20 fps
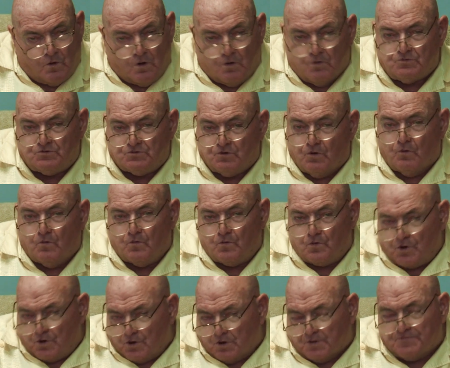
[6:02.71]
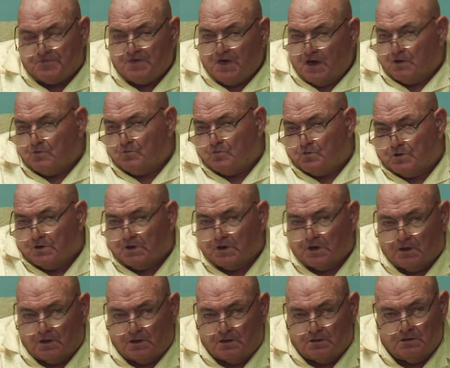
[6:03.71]
won't work that
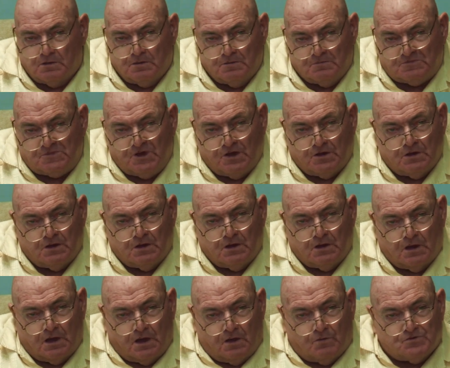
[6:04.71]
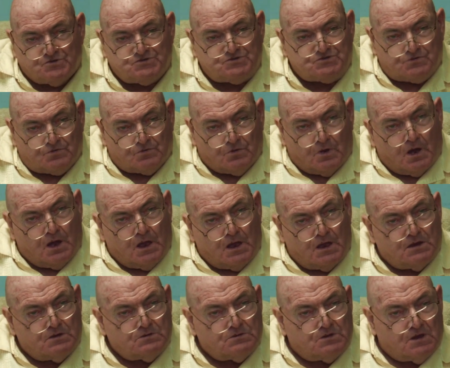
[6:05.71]
way. He was
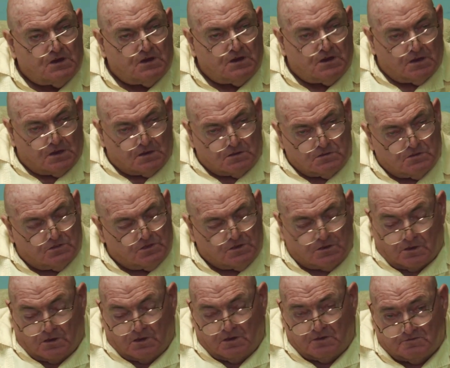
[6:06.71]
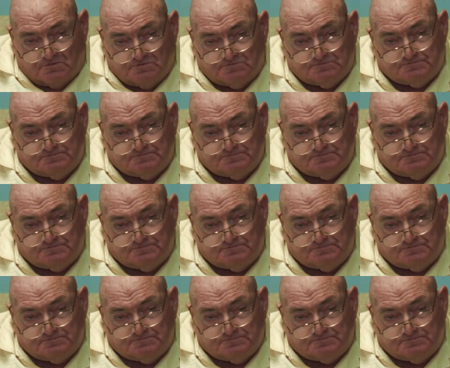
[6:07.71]
trying to get the